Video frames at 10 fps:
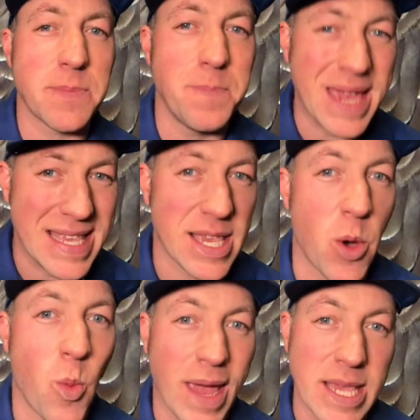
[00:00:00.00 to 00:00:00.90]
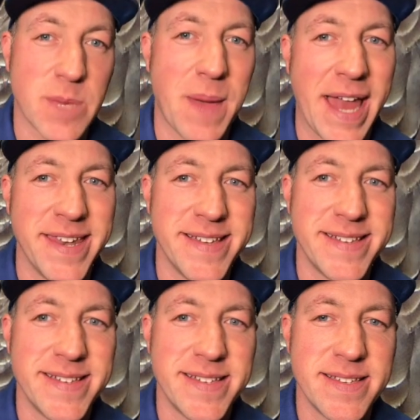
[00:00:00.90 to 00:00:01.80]
meter wingspan.
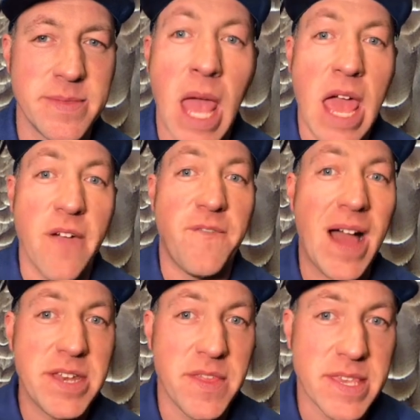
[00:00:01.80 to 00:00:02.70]
Found in the